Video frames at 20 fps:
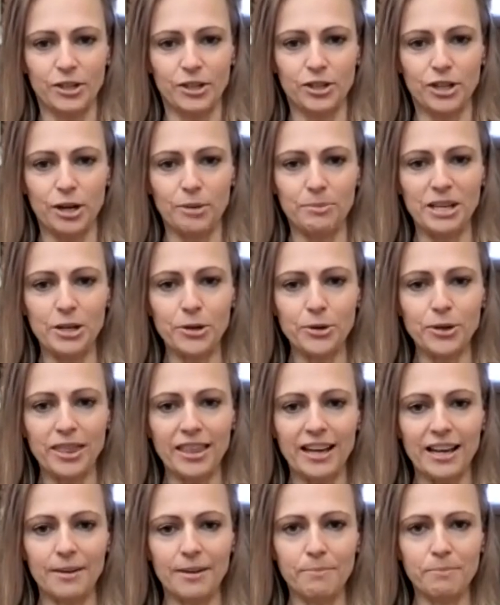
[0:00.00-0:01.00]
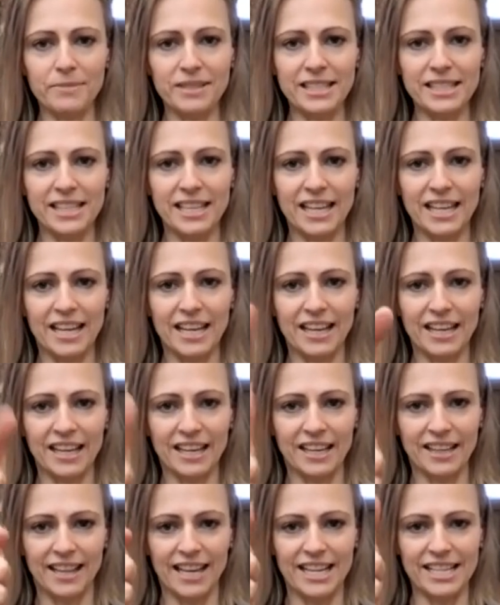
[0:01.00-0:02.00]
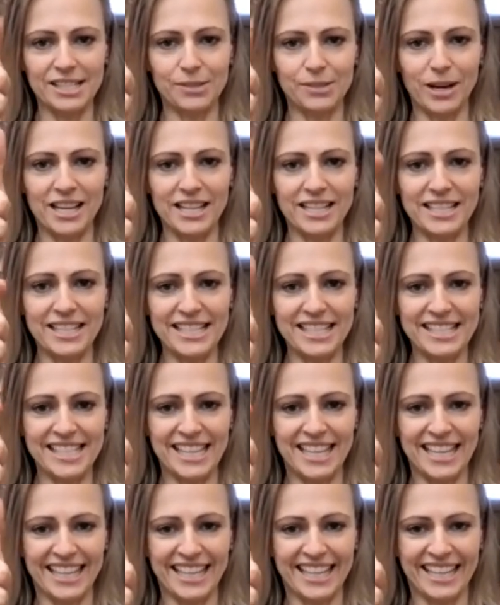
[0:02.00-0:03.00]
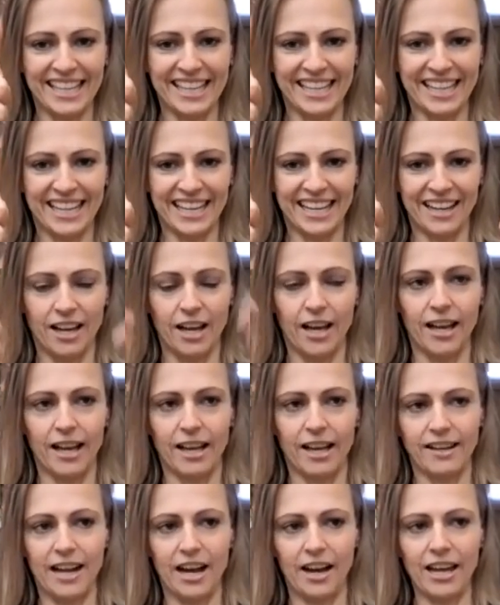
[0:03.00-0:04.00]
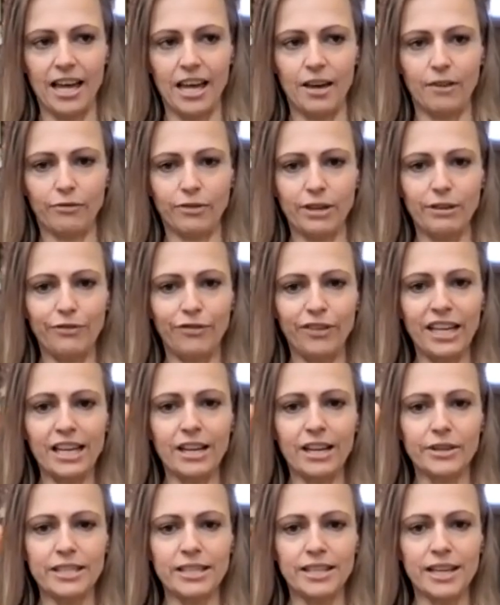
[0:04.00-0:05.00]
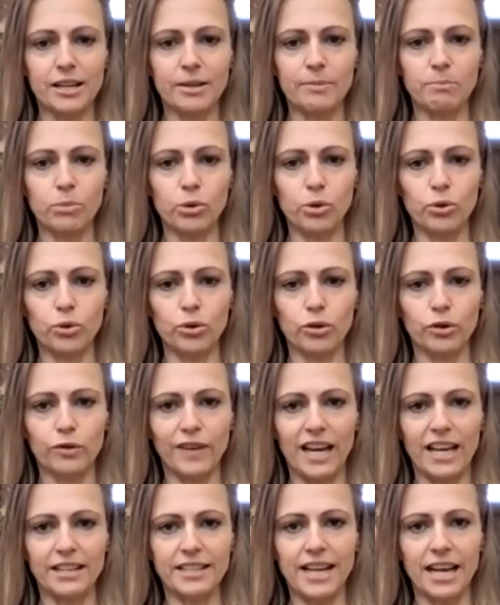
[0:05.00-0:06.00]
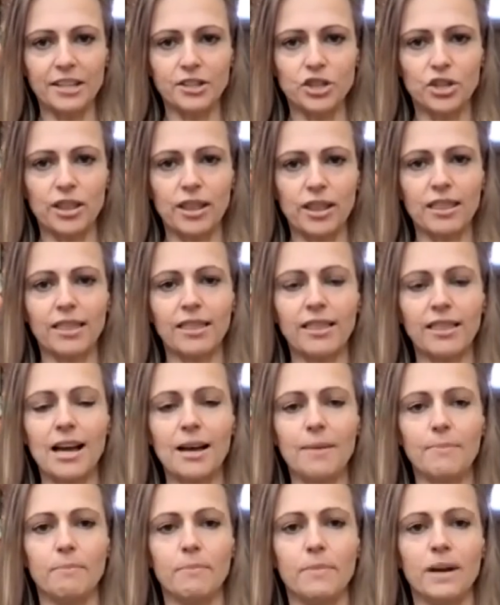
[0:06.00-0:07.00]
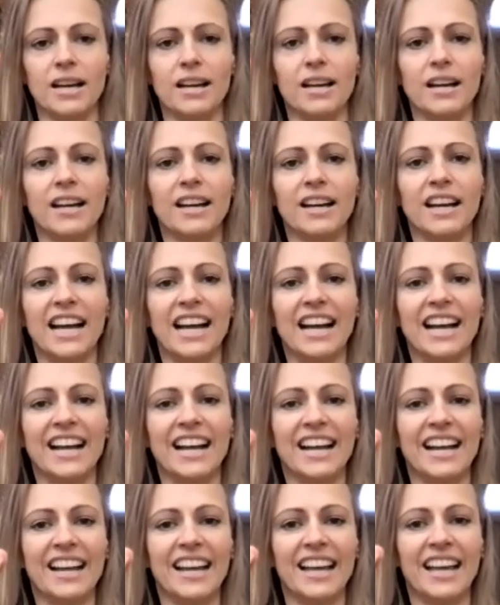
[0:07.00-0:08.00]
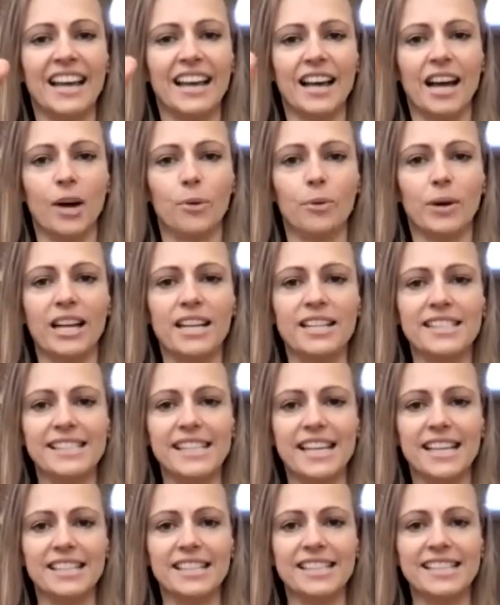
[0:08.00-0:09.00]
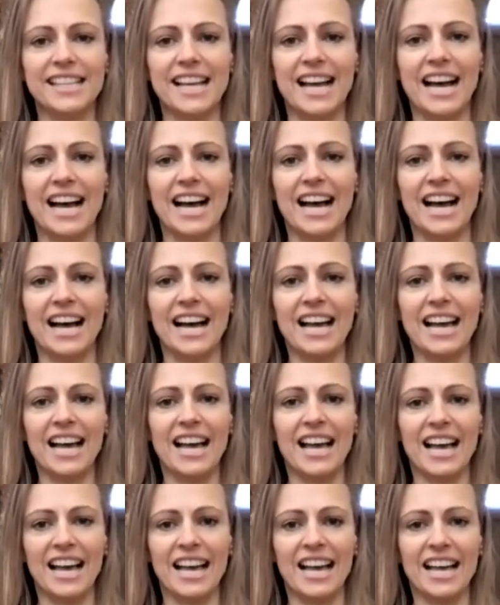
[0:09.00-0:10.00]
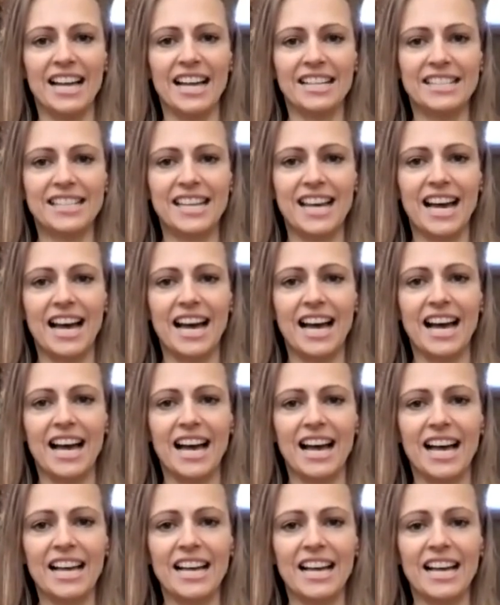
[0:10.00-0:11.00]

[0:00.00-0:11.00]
Show me your thumbs. These ones. Now every finger is going to move and touch the thumb. And we're going to sing sa, ta,